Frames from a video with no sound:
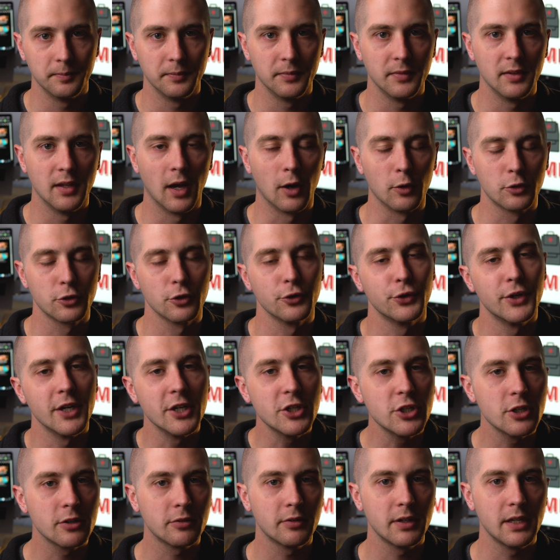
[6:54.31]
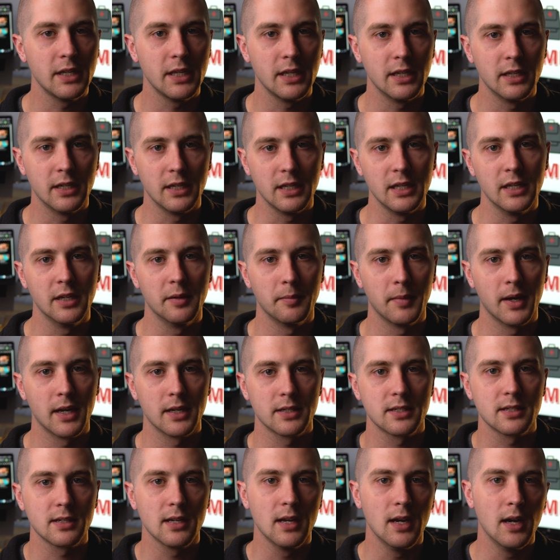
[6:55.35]
Now, traditionally in
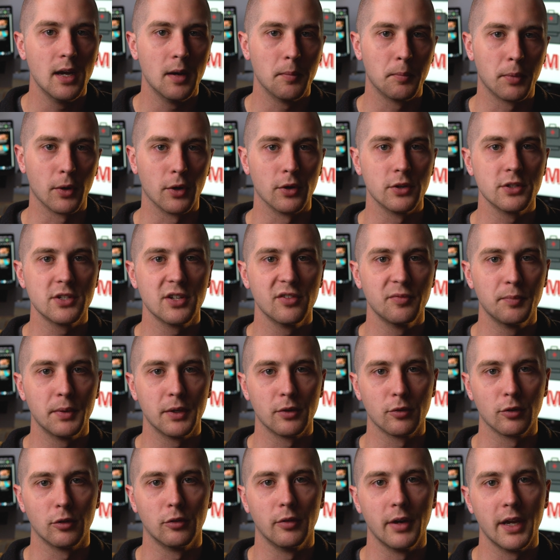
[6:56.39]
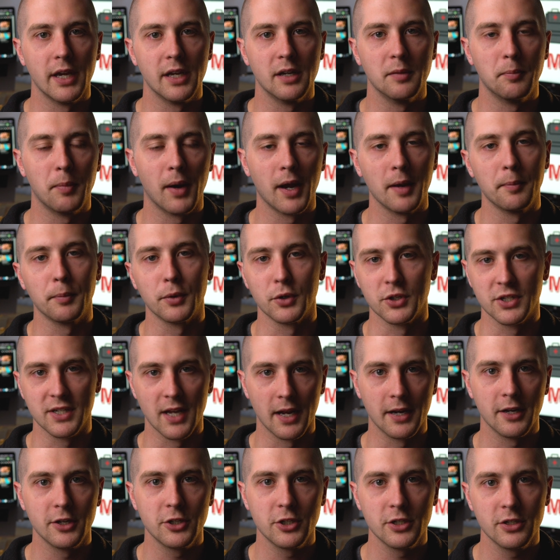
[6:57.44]
EMS, burns have been relayed by
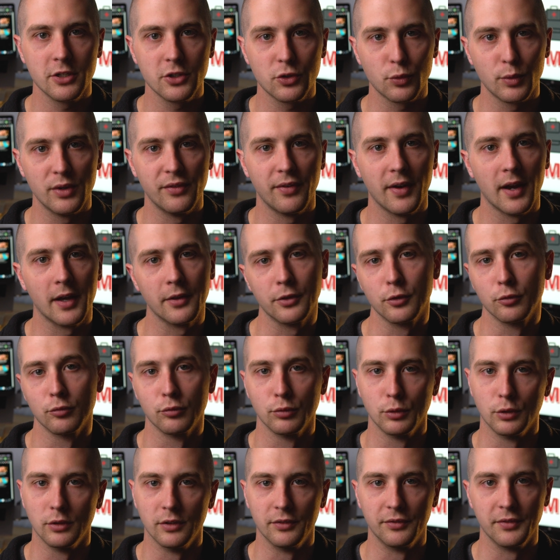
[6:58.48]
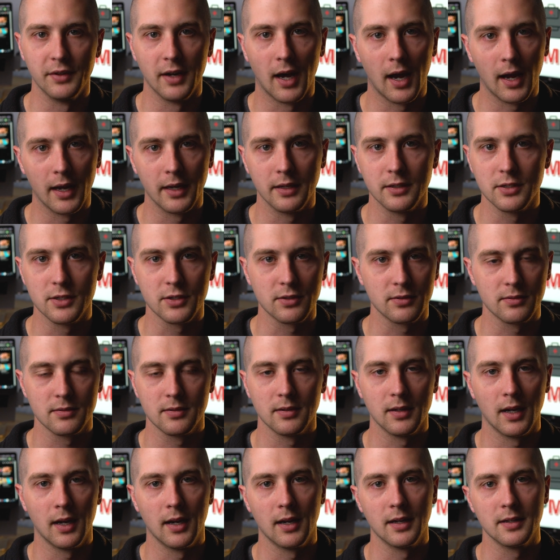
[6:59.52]
percentages. We've had the rule of nines
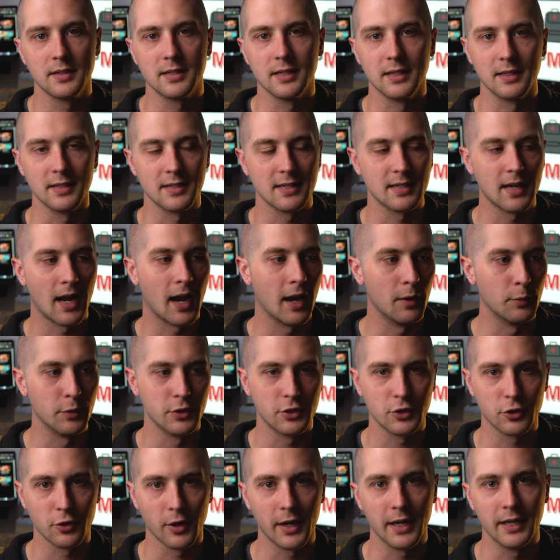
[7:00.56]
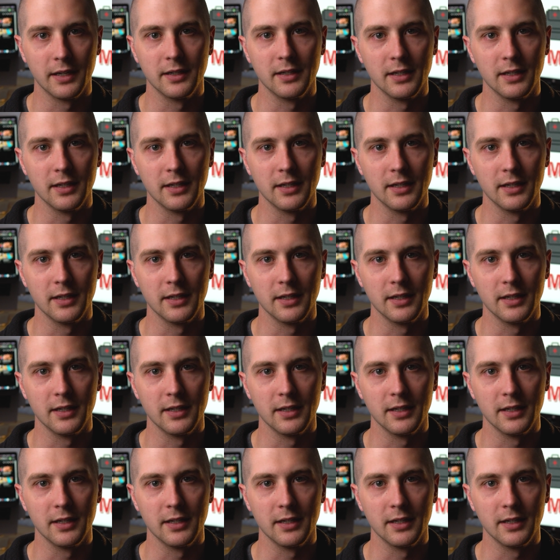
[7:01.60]
since I was trained